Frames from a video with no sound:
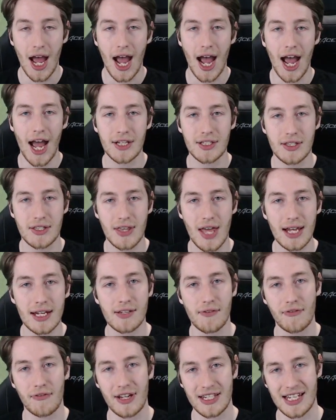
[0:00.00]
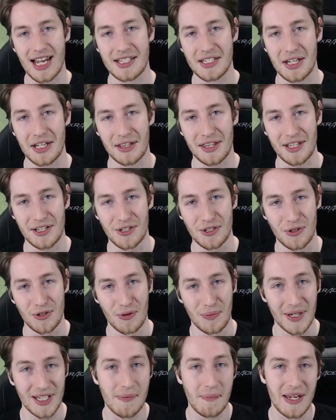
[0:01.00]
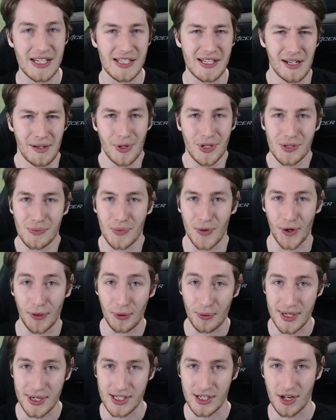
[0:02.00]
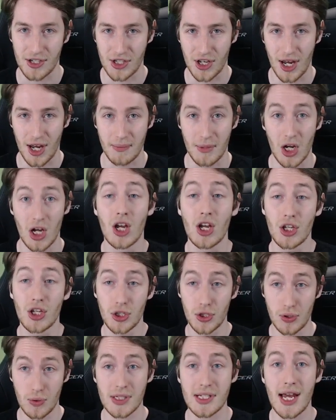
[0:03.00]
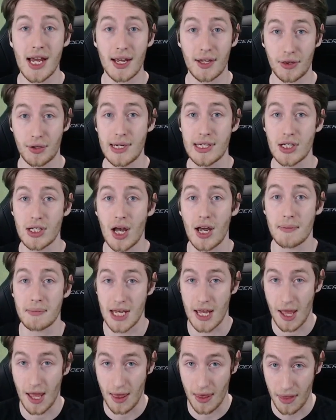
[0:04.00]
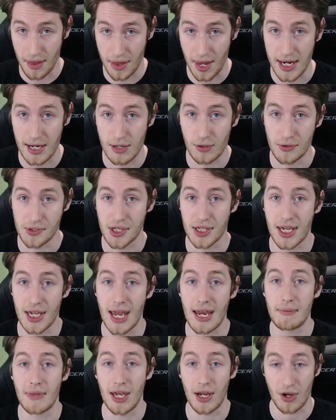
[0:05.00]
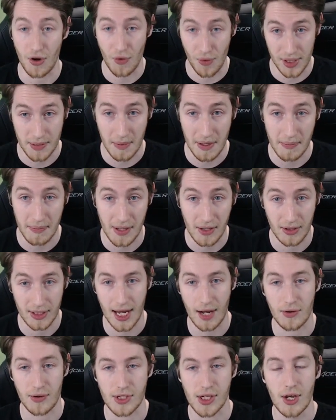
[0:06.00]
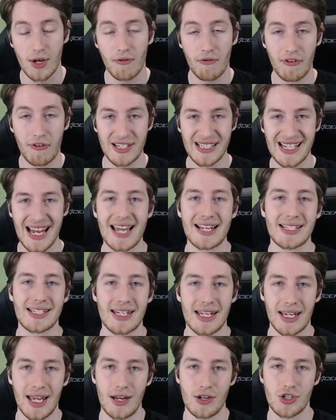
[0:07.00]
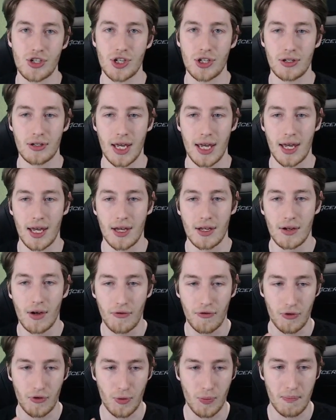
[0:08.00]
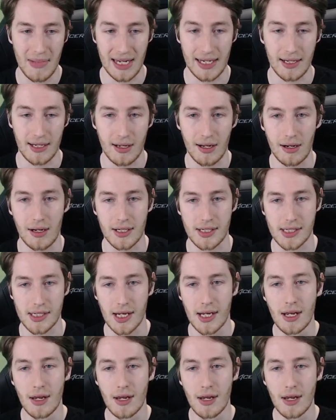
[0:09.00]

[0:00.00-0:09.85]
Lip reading: And that is a fantastic thing to do because it basically puts them on a 3-turn timer. You attack 3 times, they lose the game, they're going to be milled out. Fantastic engine there for milling cards.